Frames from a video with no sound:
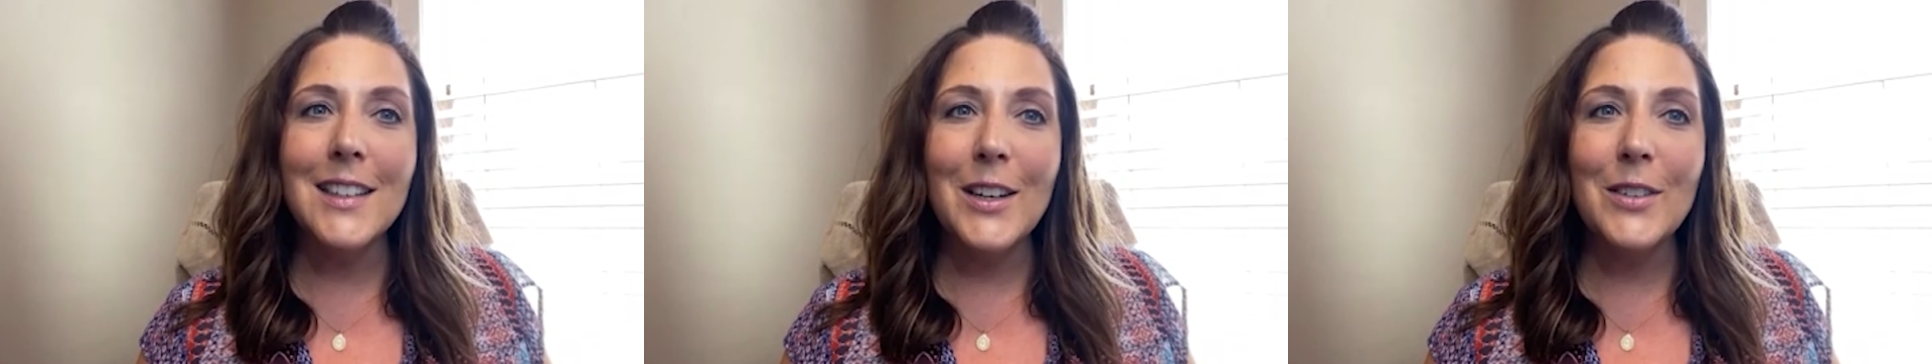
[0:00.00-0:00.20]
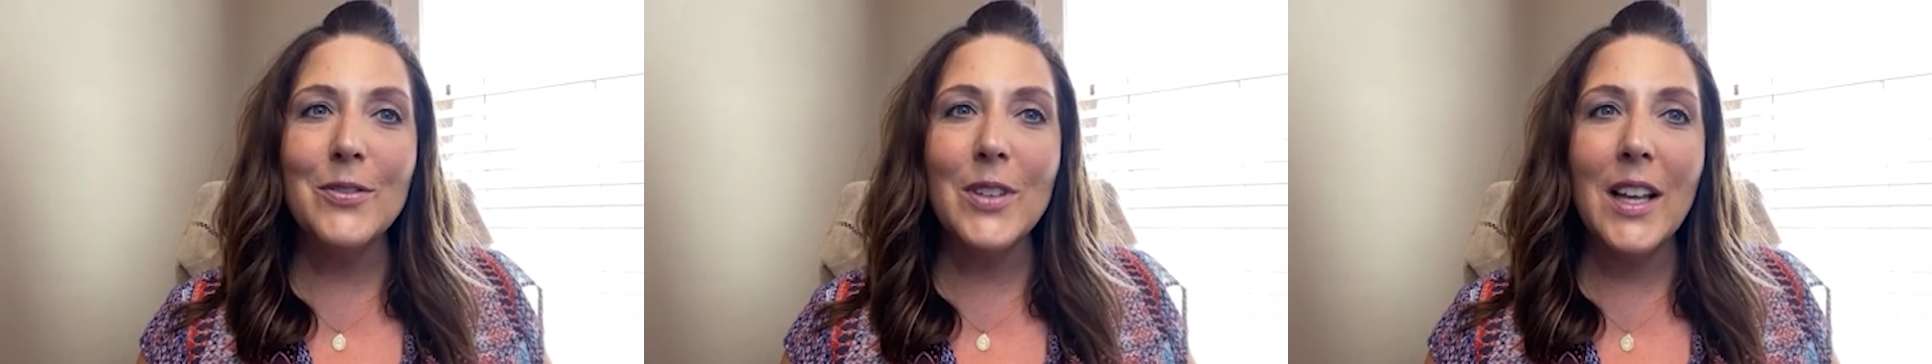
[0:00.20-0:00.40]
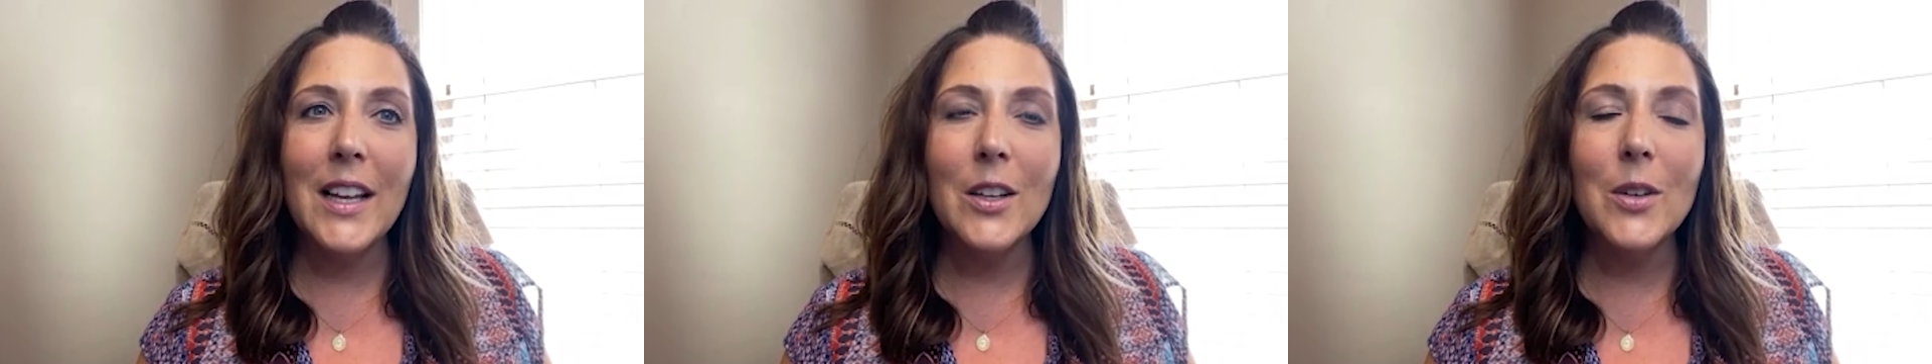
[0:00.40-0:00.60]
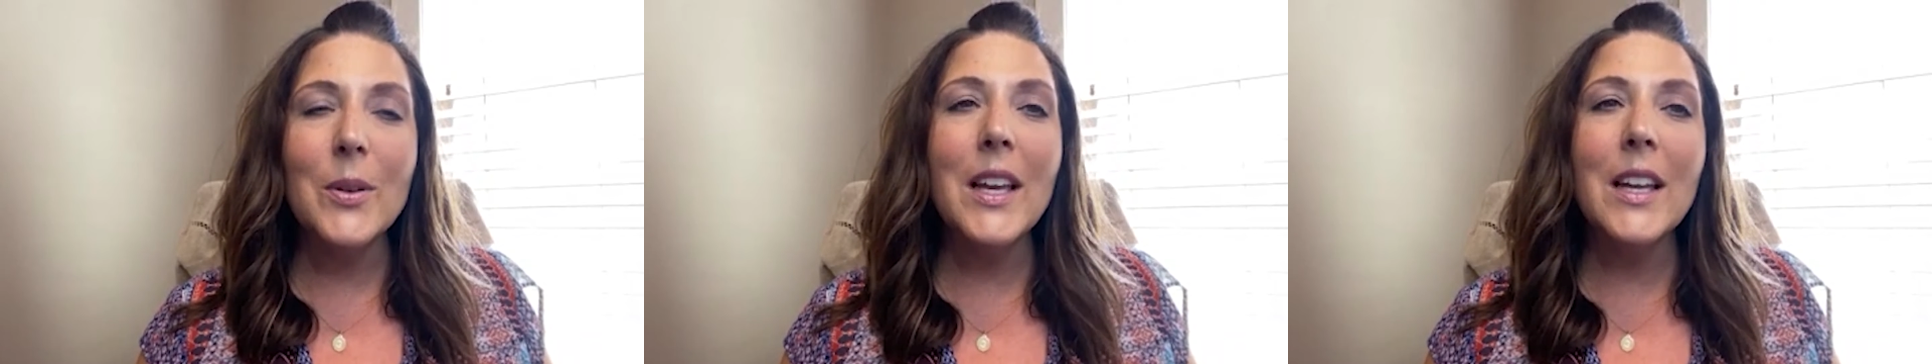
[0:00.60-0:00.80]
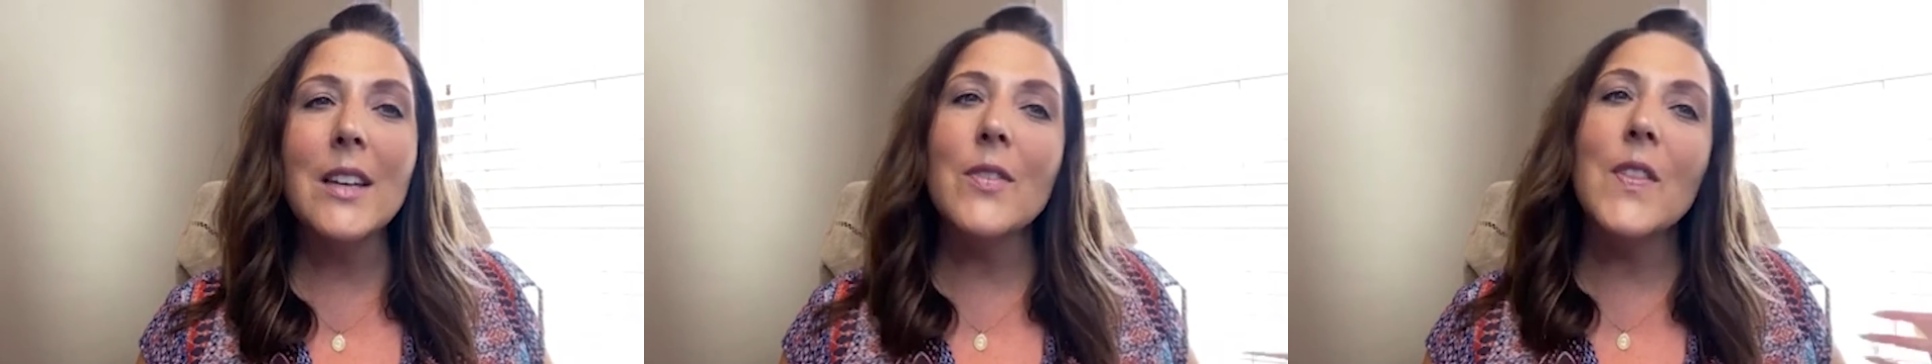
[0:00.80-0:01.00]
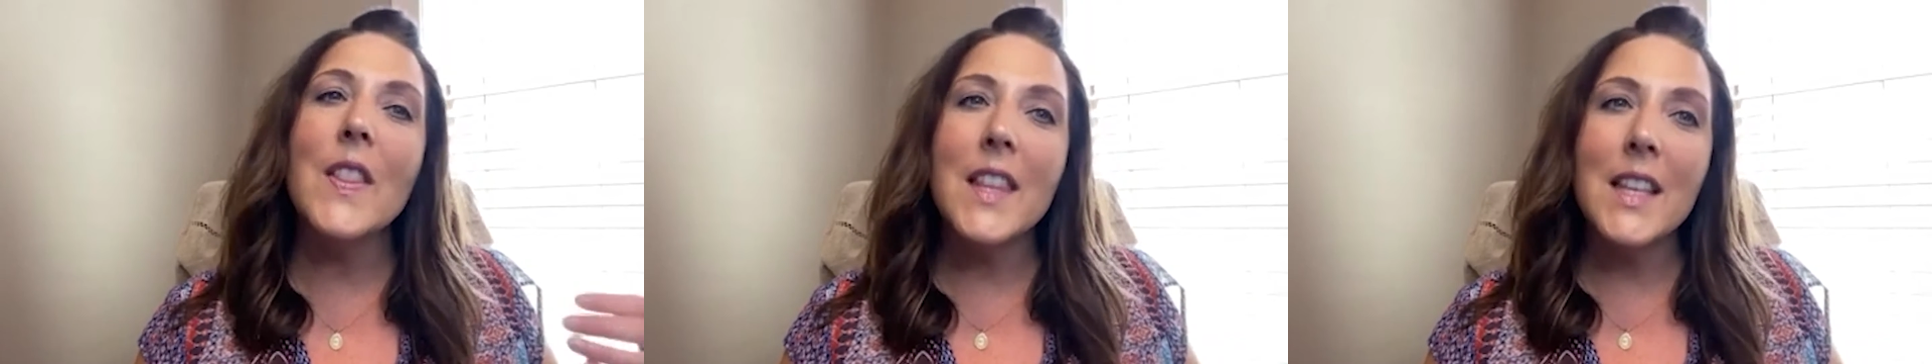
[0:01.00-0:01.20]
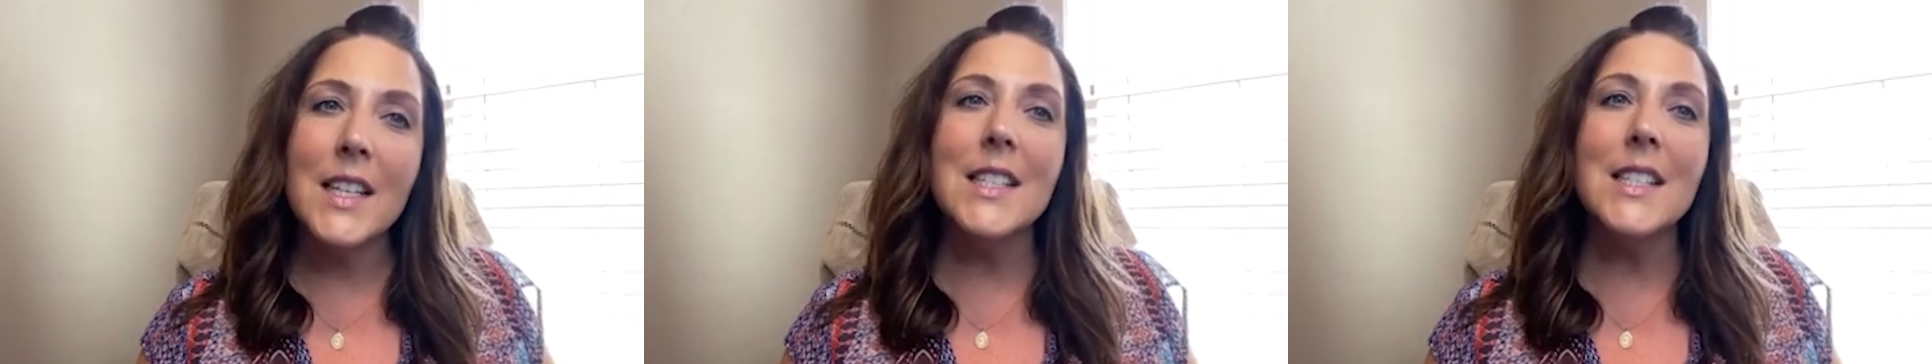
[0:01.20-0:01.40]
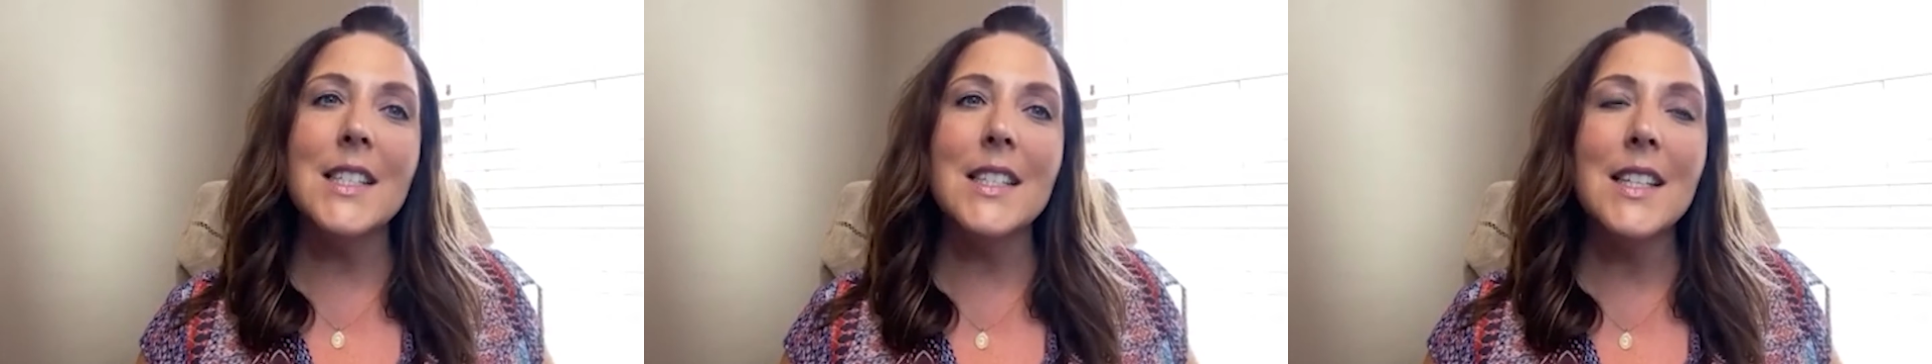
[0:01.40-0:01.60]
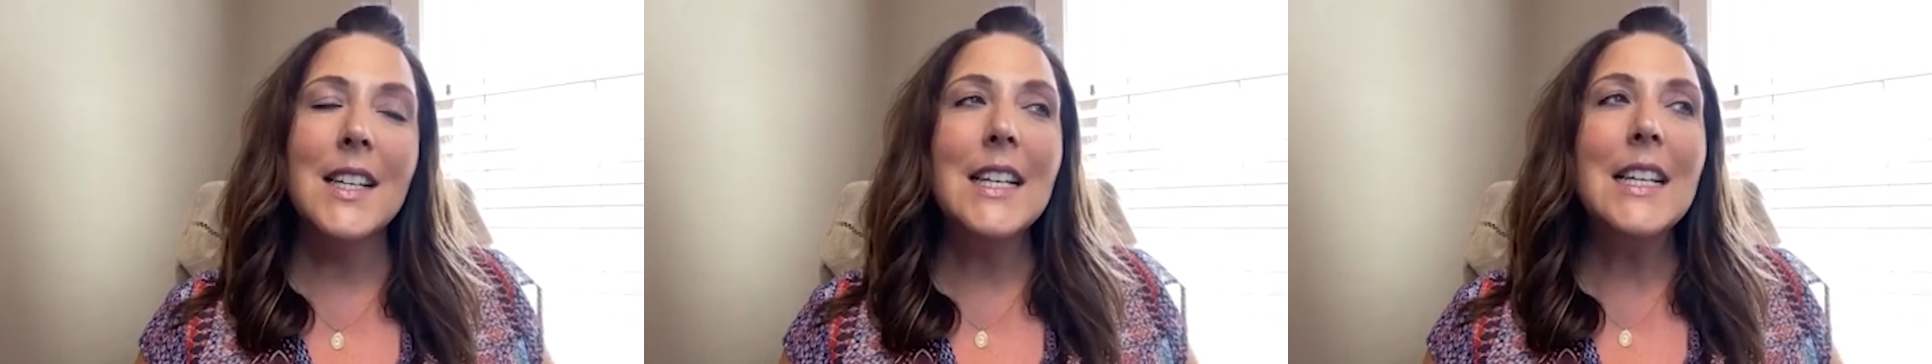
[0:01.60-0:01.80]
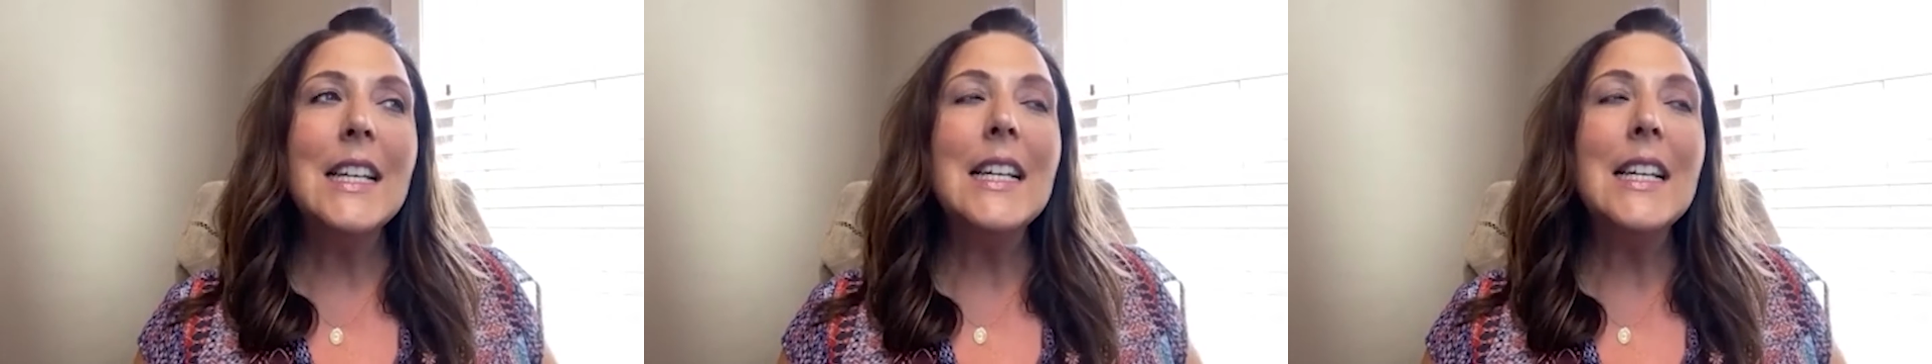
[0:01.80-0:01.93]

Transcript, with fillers: of like, hmm. okay, if this